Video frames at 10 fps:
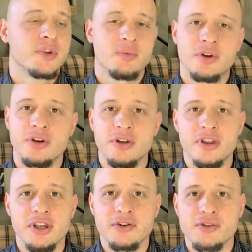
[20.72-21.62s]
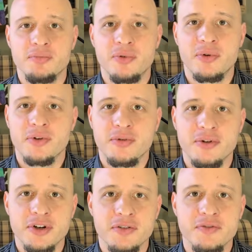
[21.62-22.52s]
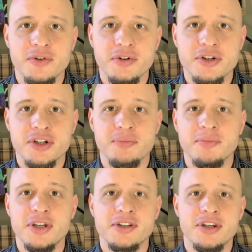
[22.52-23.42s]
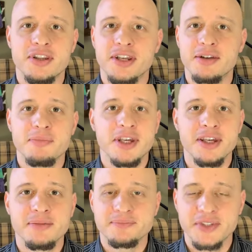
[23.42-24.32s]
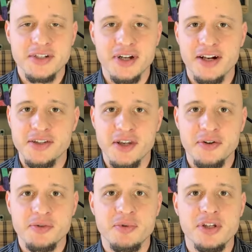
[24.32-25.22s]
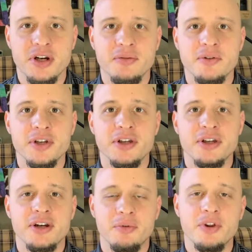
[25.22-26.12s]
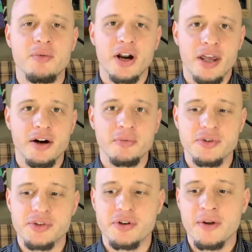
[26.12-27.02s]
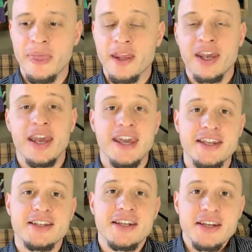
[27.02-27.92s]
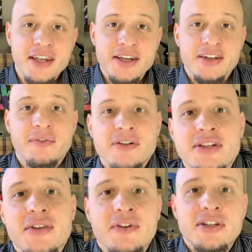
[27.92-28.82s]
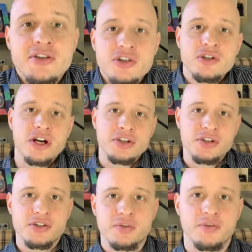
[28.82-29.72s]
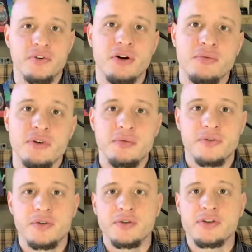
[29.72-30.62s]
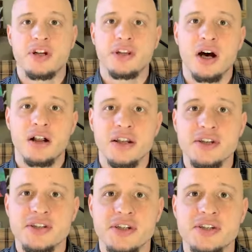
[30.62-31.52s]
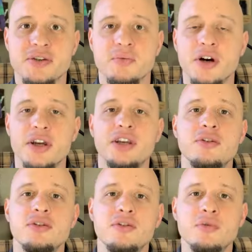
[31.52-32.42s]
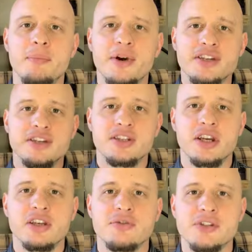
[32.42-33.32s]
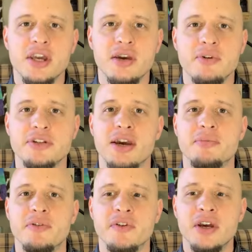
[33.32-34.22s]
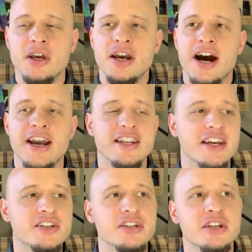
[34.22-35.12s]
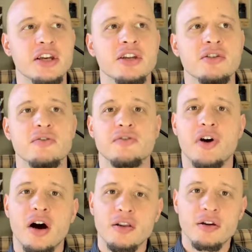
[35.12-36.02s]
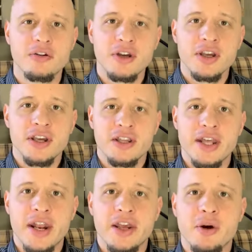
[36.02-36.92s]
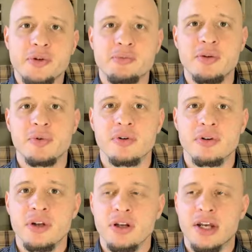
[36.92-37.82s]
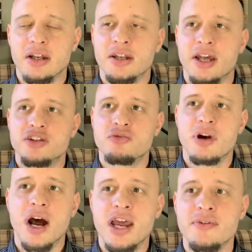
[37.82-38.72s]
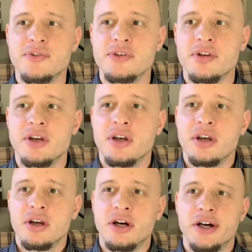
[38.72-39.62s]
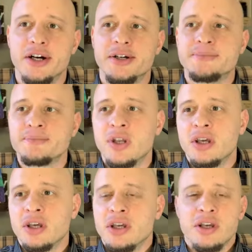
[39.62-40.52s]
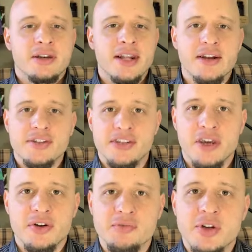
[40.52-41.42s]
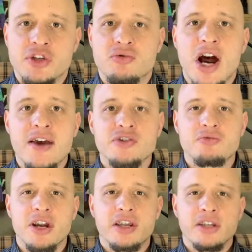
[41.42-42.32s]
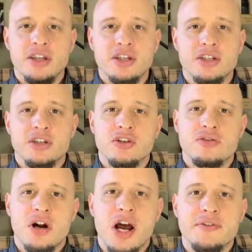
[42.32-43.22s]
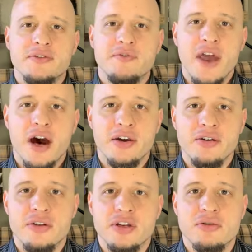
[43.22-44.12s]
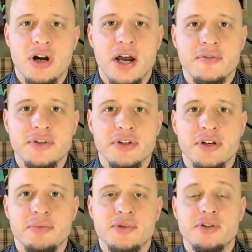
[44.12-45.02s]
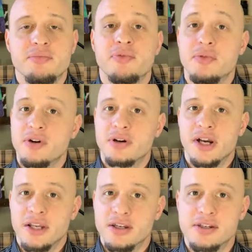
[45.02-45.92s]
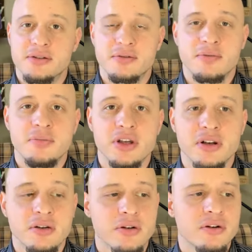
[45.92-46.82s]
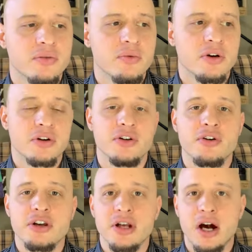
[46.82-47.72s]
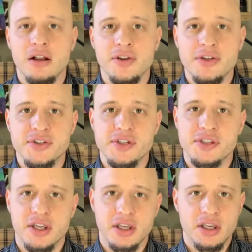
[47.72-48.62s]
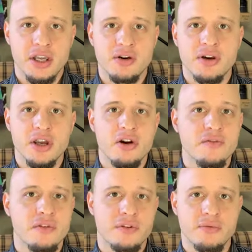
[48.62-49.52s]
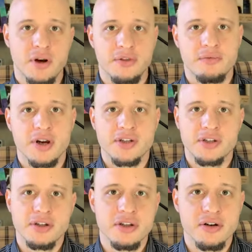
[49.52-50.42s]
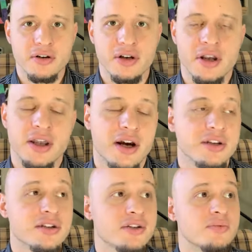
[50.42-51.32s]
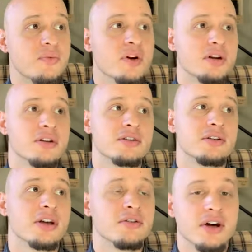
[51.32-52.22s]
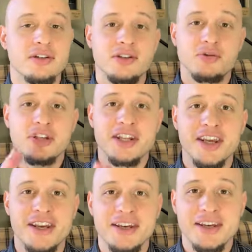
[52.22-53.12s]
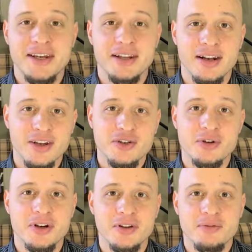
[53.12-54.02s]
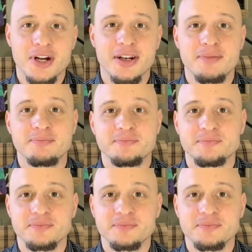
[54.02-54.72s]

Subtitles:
whether you think your support or your viewership means anything to me, it's not a sales pitch. I really want to help you. So 18 days, I've done 17 strategies so far. Really, we're focused on the holiday season. What can you do? What message can you say? What type of ideation can you follow that helps people, that drives, not sales, but drives recognition, drives value, that drives support, I guess would be another good word, during the holiday season that can carry over throughout the rest of the year. And I just wanted to let you guys know today that I drew another random